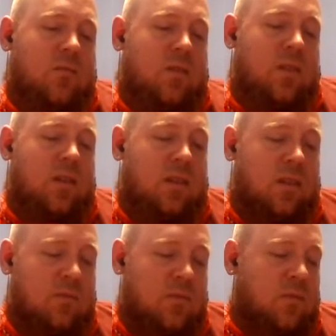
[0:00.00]

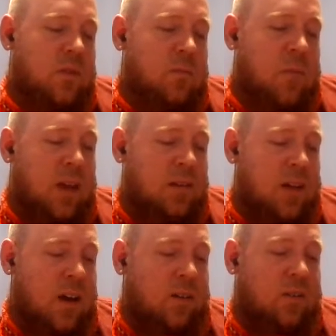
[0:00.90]
the main
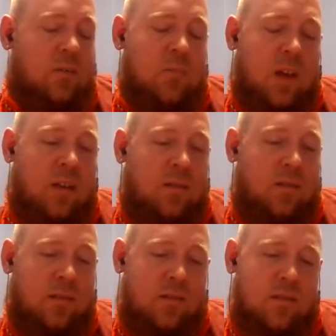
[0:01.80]
title,
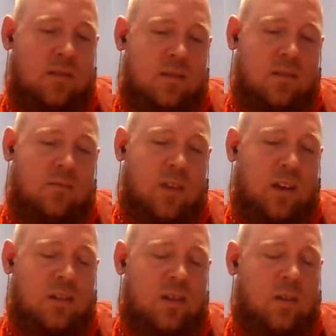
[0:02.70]
the
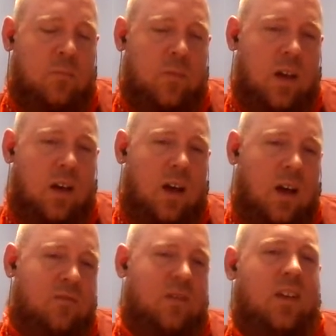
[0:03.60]
flagship,
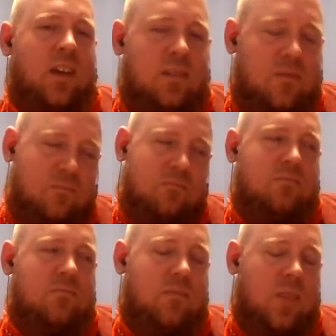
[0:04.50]
I feel like
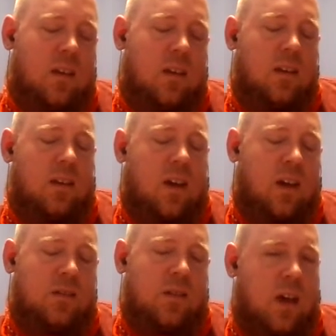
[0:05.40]
I
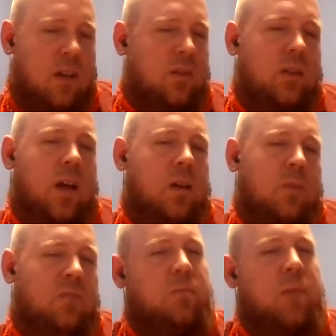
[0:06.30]
should have a lineup
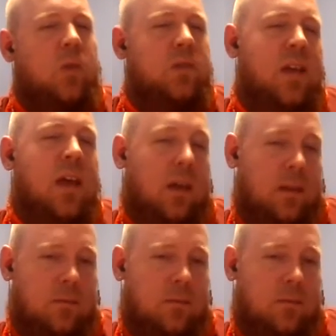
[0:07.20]
of about 10